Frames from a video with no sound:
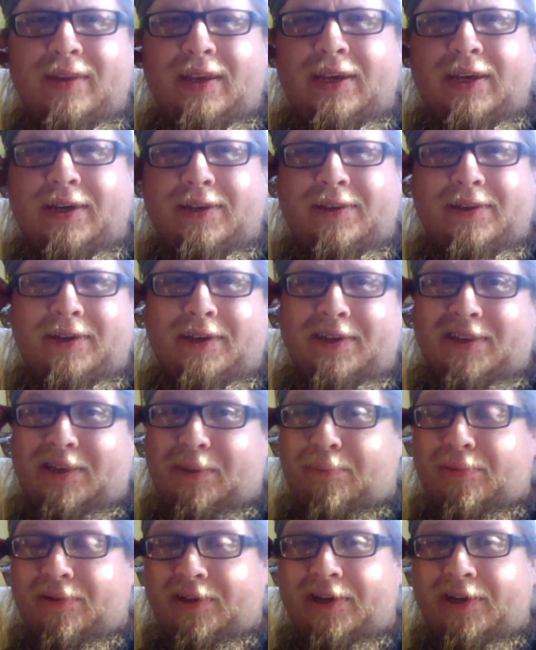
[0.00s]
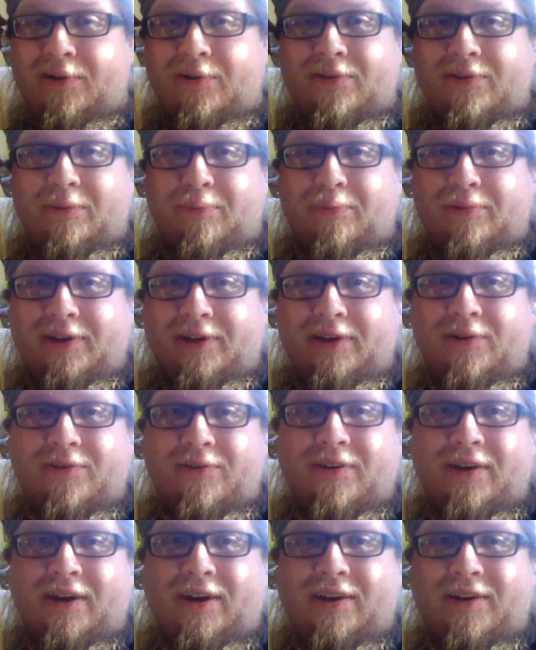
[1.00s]
to get the
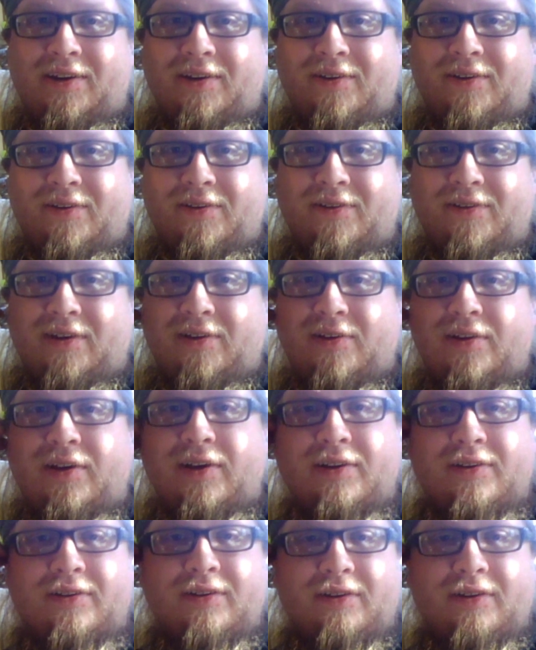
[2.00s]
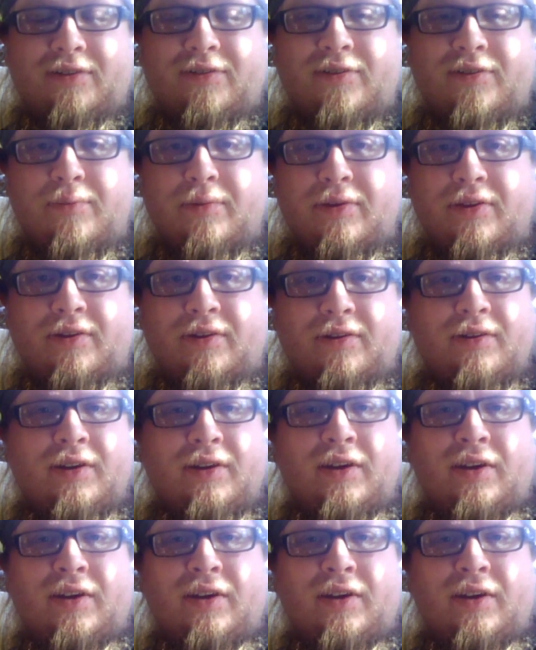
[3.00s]
player's guide again, because I liked some of the